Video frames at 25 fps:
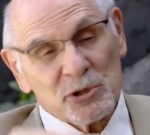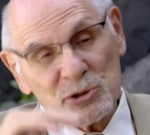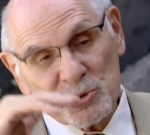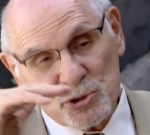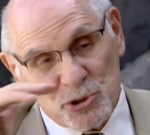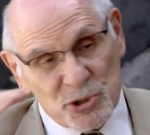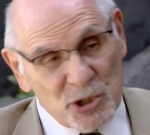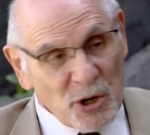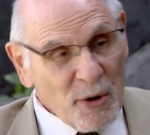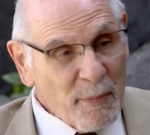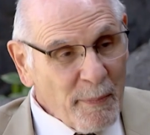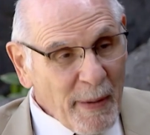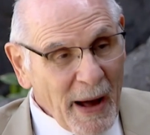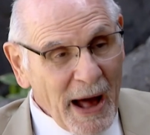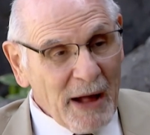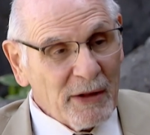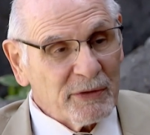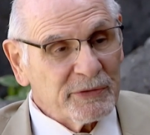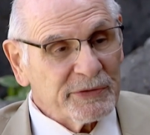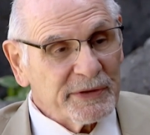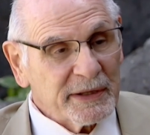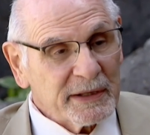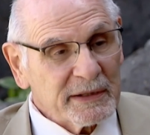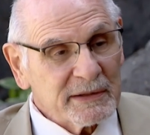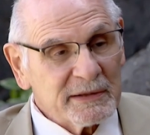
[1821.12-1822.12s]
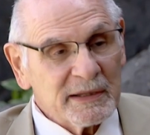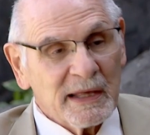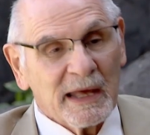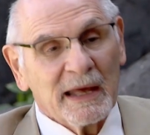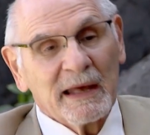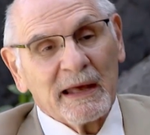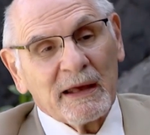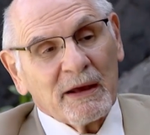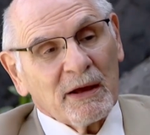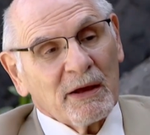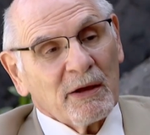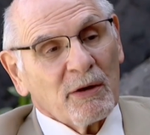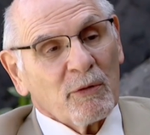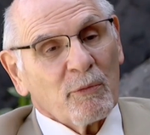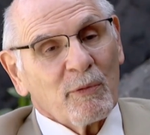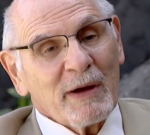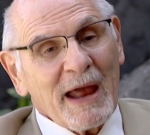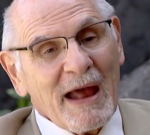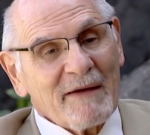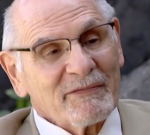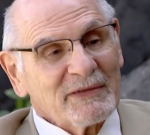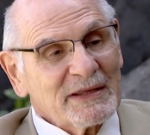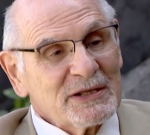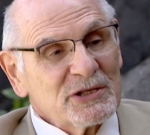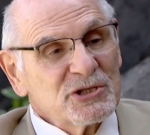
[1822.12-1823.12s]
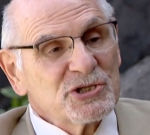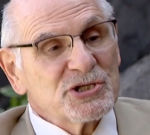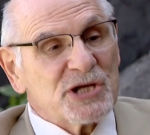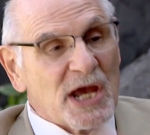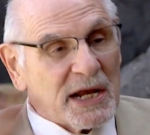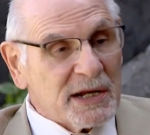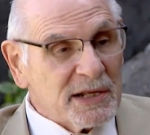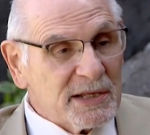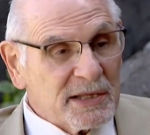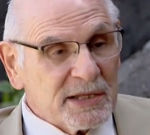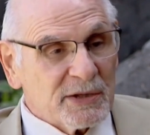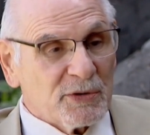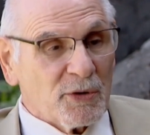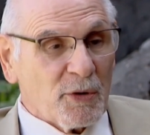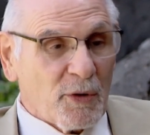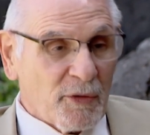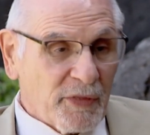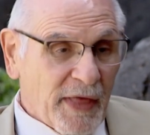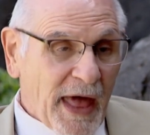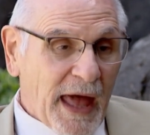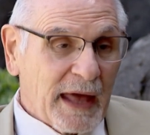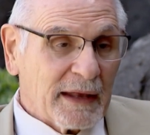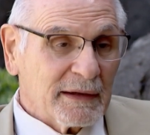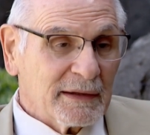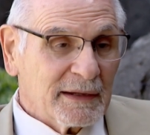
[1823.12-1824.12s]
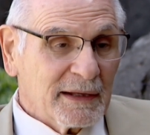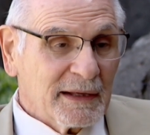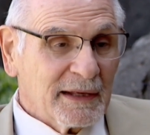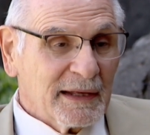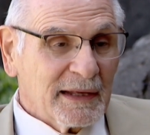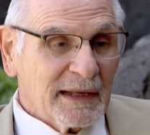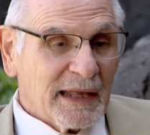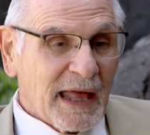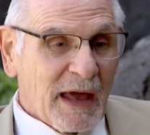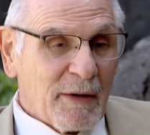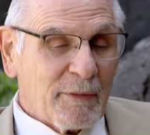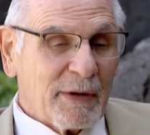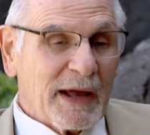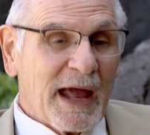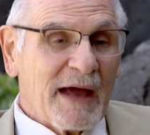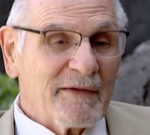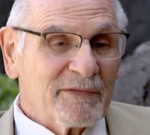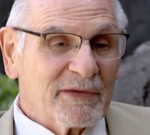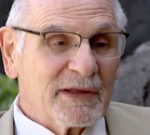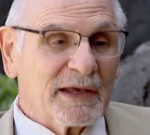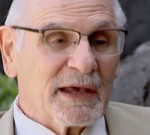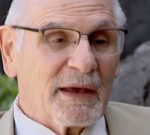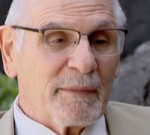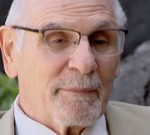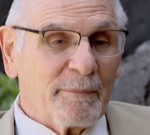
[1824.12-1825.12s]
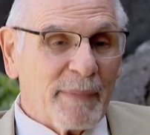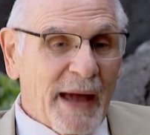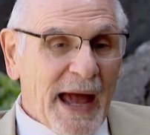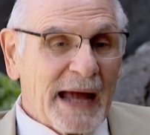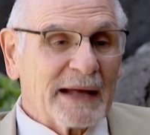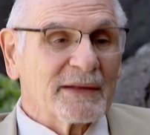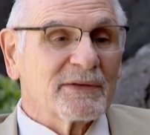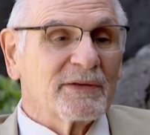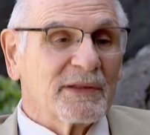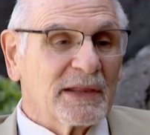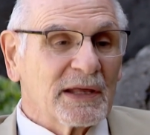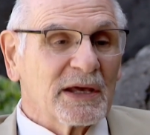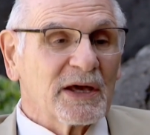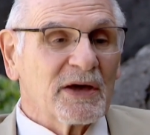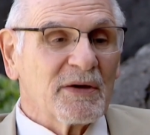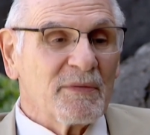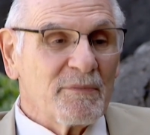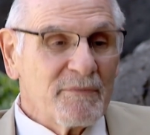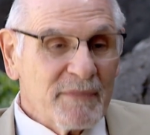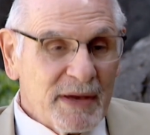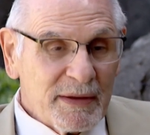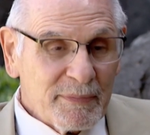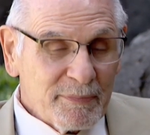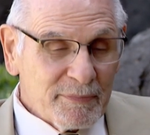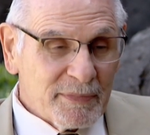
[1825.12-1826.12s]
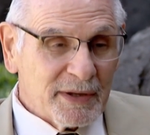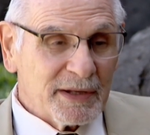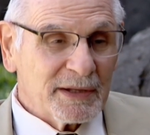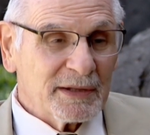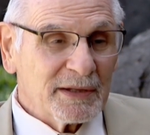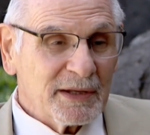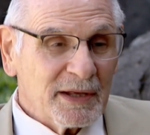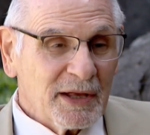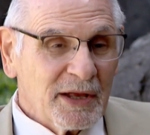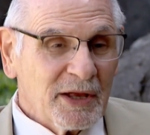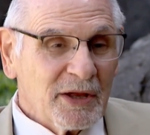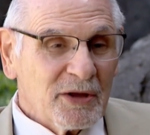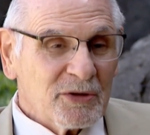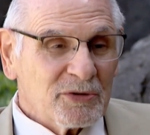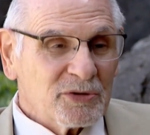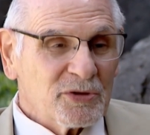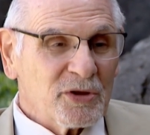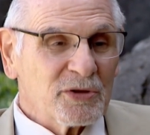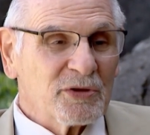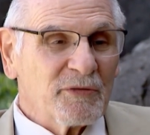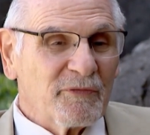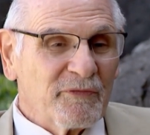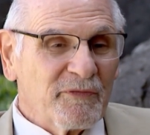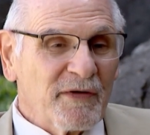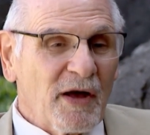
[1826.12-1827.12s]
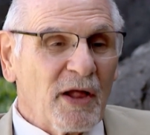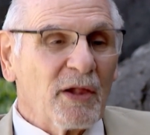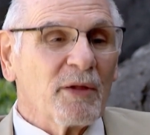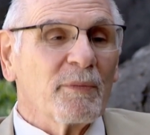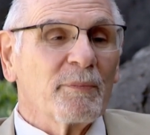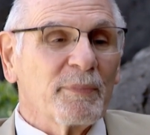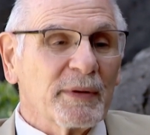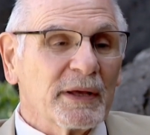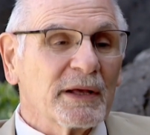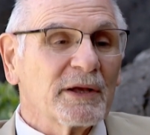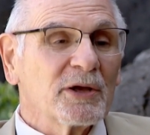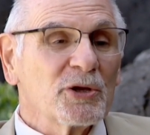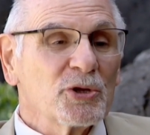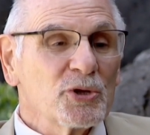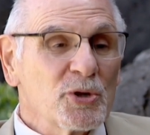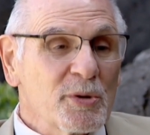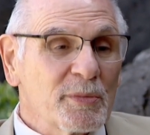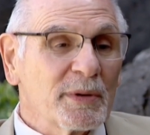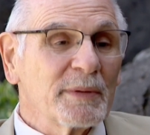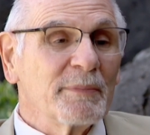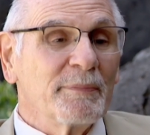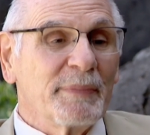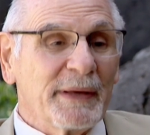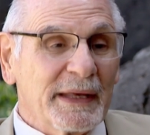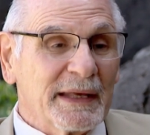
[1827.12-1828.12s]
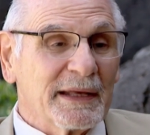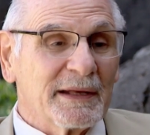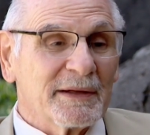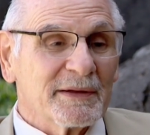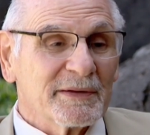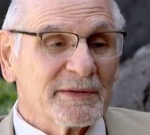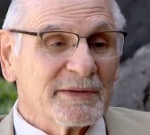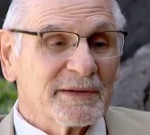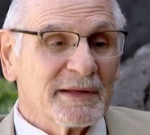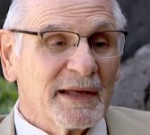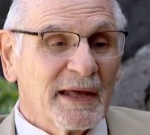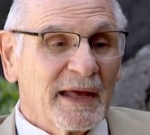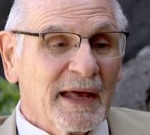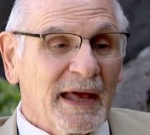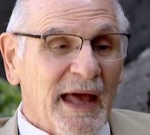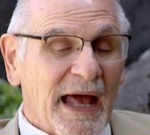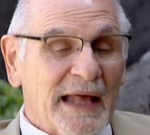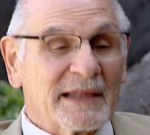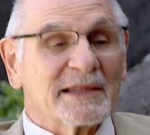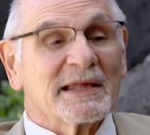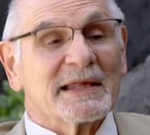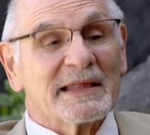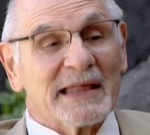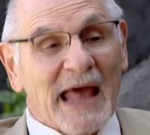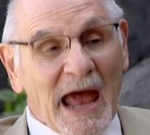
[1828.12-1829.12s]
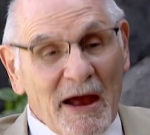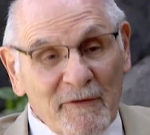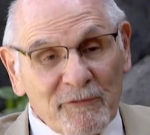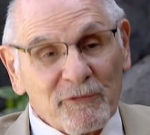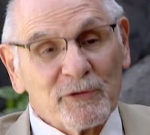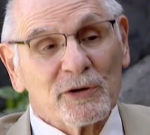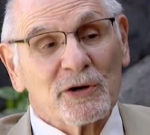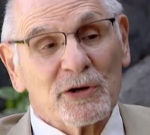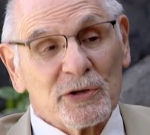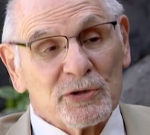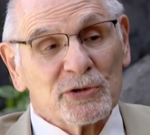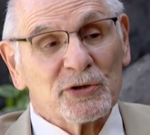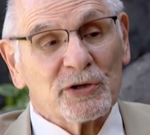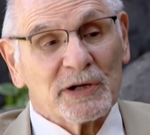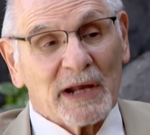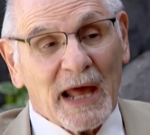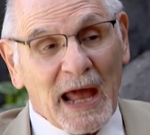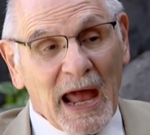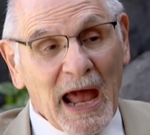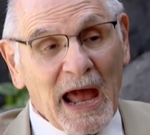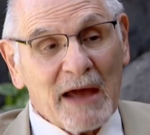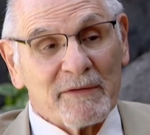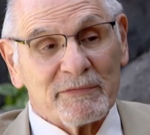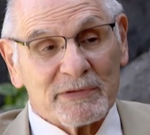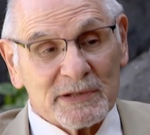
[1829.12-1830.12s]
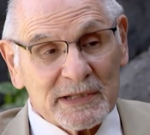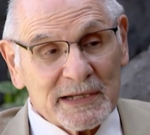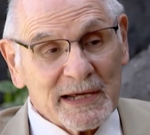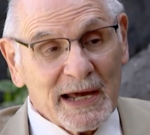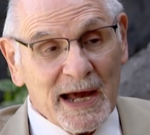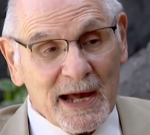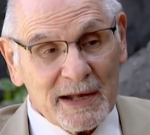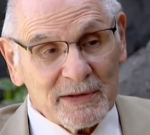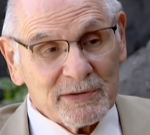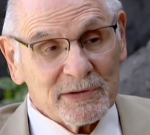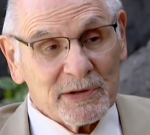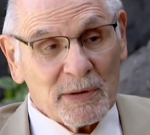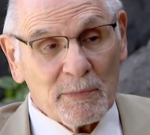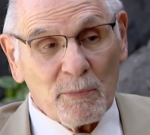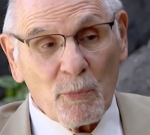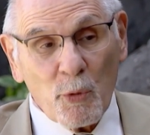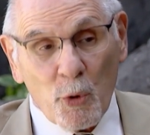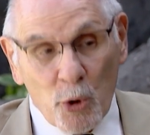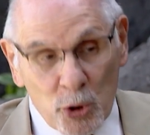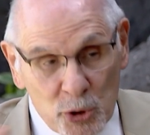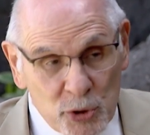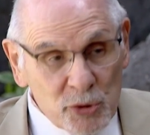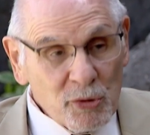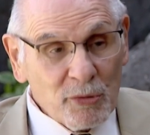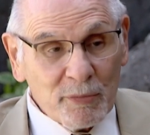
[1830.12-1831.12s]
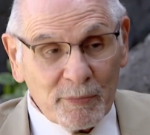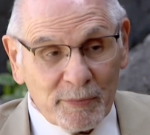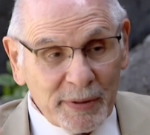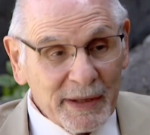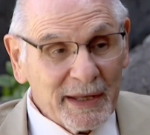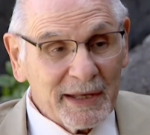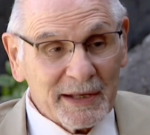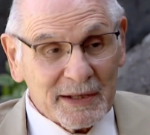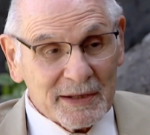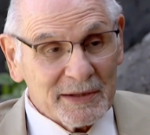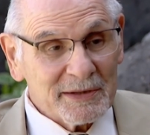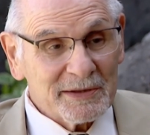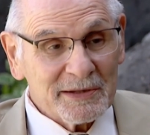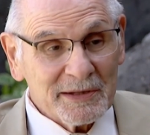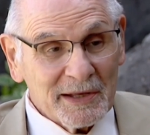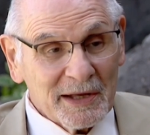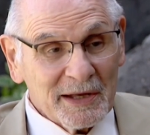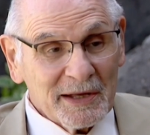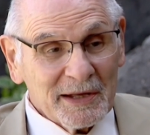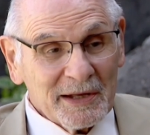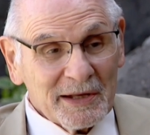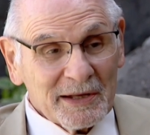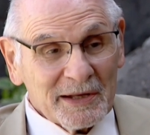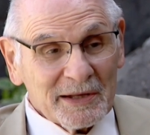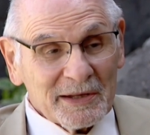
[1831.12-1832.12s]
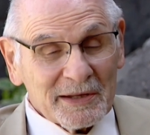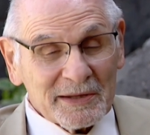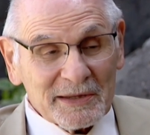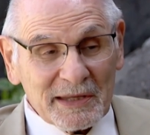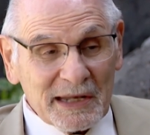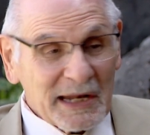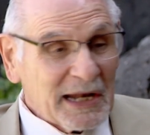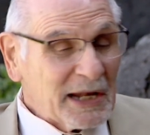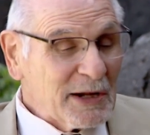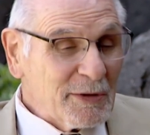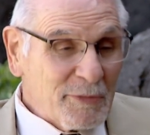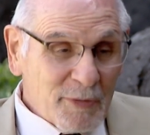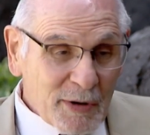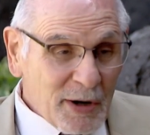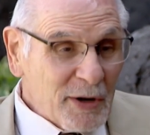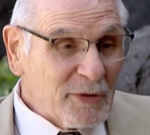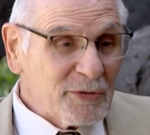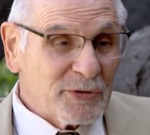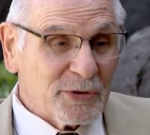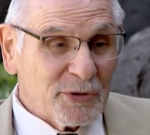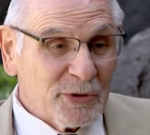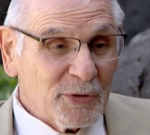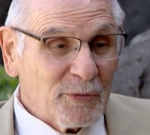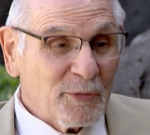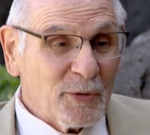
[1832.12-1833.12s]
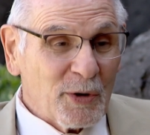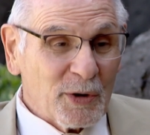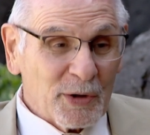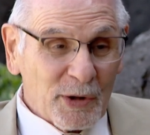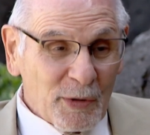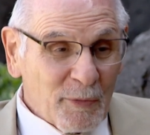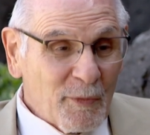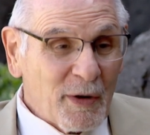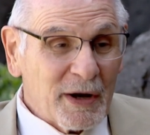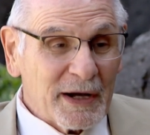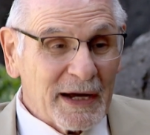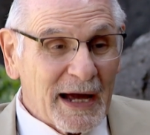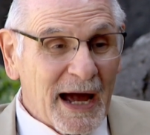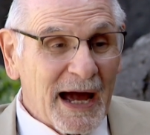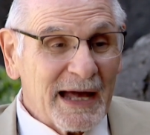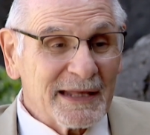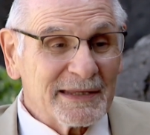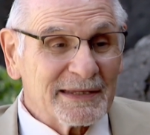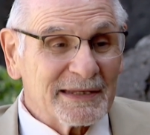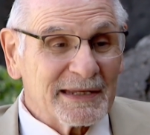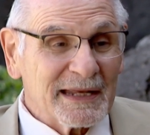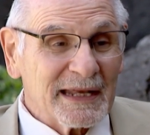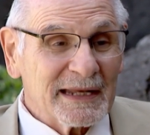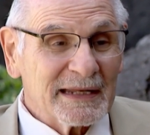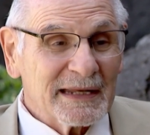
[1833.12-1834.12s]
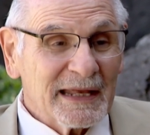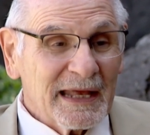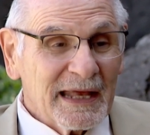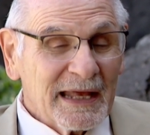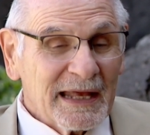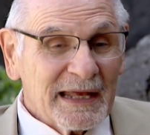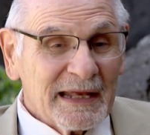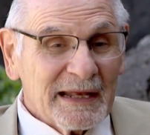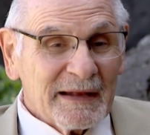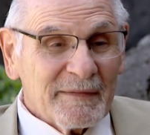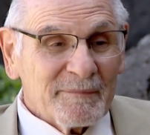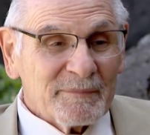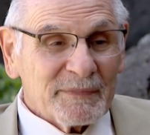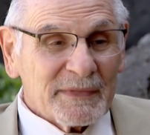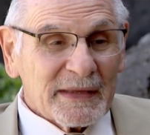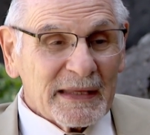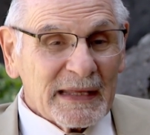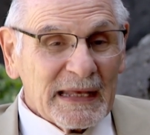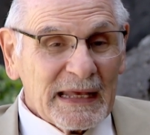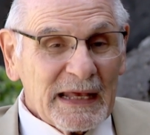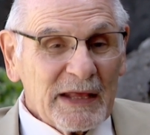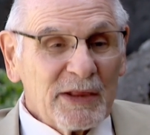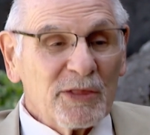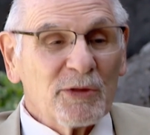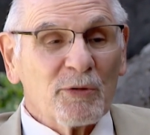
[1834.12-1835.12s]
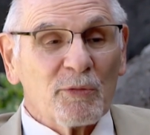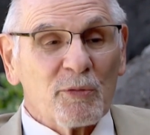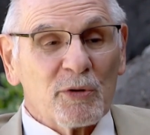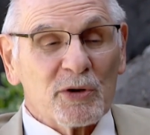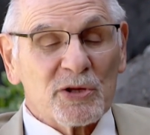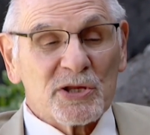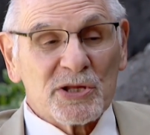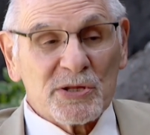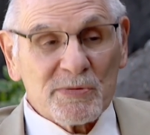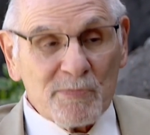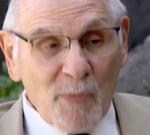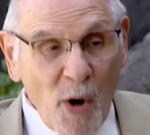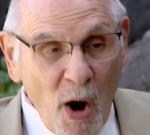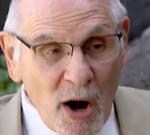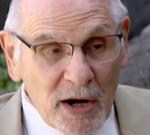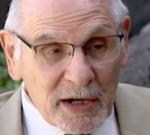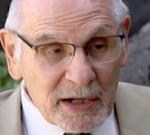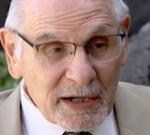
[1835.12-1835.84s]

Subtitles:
geopolitics. We have to jettison all that, and we have to get back to the commitment to developing human beings. And since Africa is going to have, as a continent, more human beings than anywhere else in the world on one continent, either we're smart